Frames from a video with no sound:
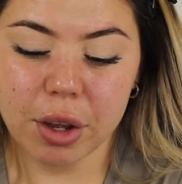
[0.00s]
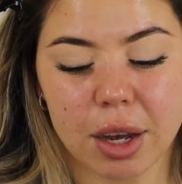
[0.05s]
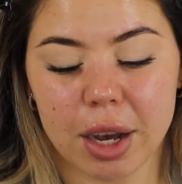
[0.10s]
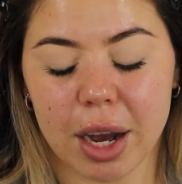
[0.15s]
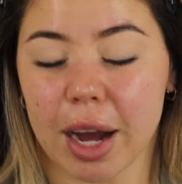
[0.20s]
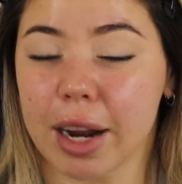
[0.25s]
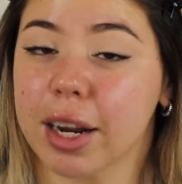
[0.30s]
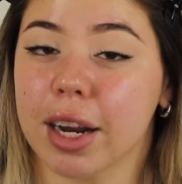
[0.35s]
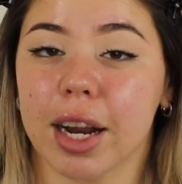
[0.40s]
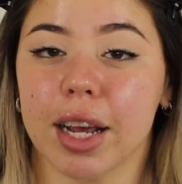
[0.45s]

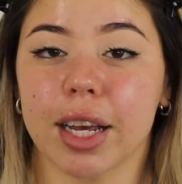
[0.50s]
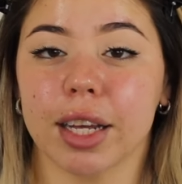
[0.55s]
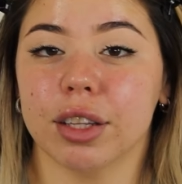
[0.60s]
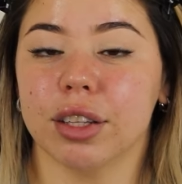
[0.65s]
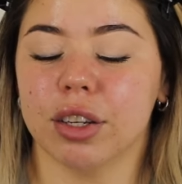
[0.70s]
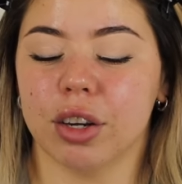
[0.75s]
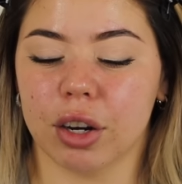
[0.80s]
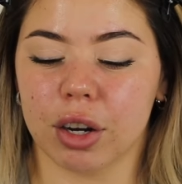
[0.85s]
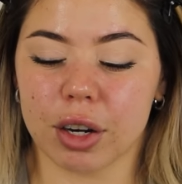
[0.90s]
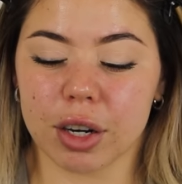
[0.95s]
How did I get
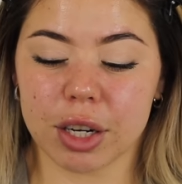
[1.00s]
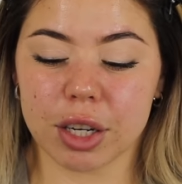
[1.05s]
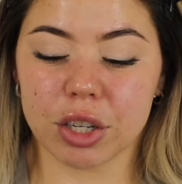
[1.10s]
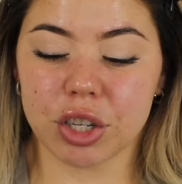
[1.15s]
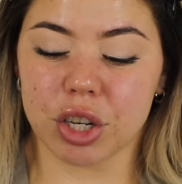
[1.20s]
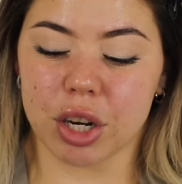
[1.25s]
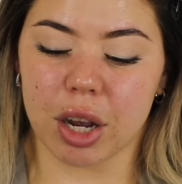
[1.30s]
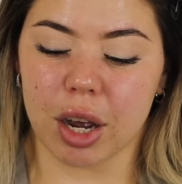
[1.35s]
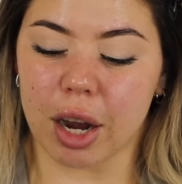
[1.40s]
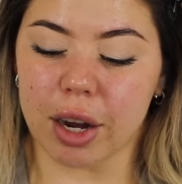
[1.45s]
the
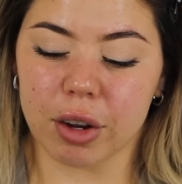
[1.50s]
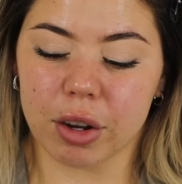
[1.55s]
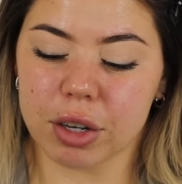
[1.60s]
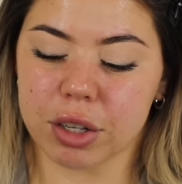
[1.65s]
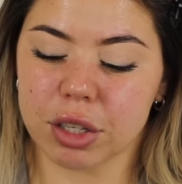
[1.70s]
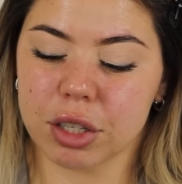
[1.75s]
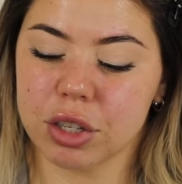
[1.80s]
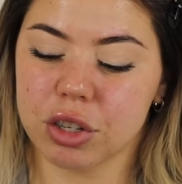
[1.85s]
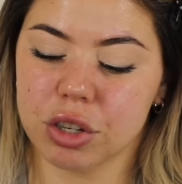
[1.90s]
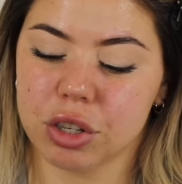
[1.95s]
courage? I
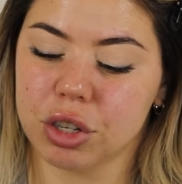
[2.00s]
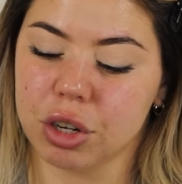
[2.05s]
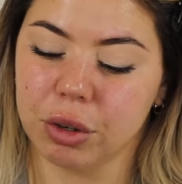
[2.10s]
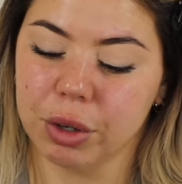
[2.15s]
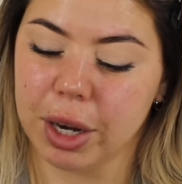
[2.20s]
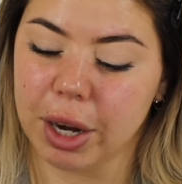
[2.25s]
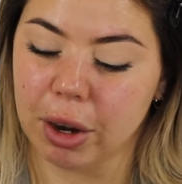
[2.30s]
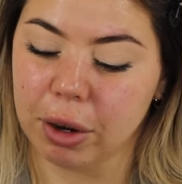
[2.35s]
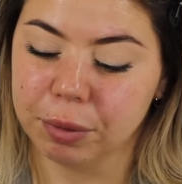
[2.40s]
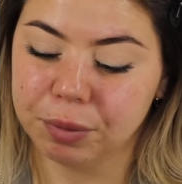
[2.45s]
honestly just don't
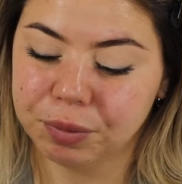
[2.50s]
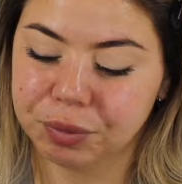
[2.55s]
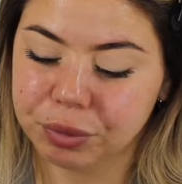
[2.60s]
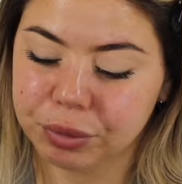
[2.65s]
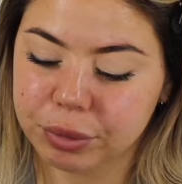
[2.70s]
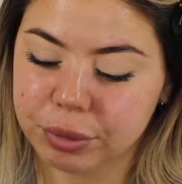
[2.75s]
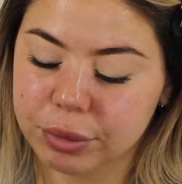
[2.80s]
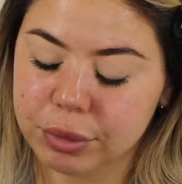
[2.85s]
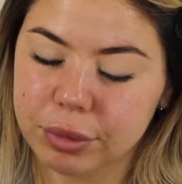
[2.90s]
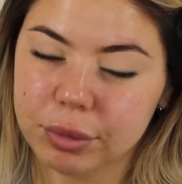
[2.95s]
care.
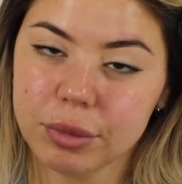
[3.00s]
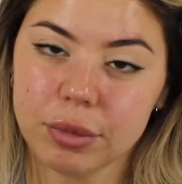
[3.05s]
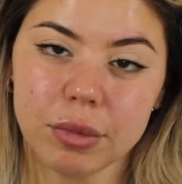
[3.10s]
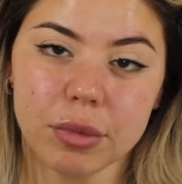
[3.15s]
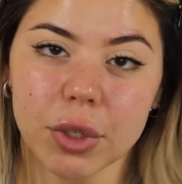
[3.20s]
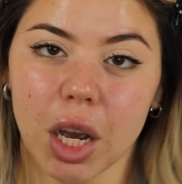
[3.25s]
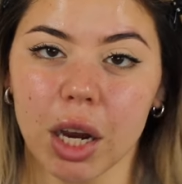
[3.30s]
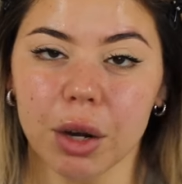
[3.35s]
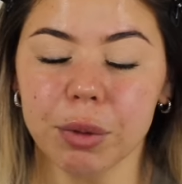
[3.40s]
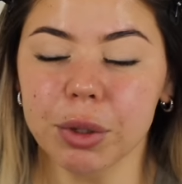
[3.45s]

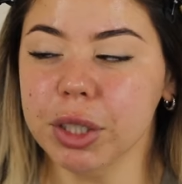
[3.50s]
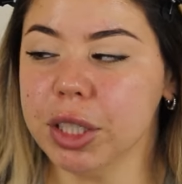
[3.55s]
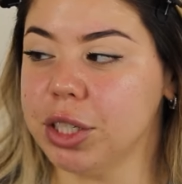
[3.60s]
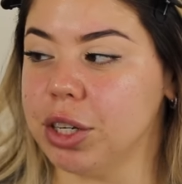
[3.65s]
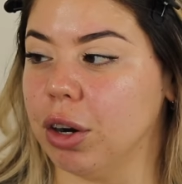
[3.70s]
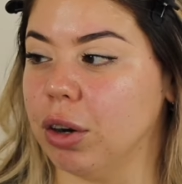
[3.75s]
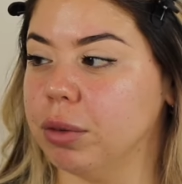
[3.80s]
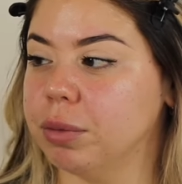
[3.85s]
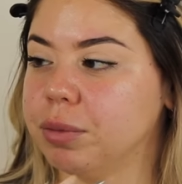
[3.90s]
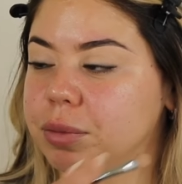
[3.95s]
I really
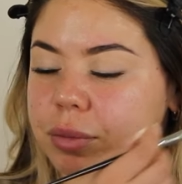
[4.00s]
don't.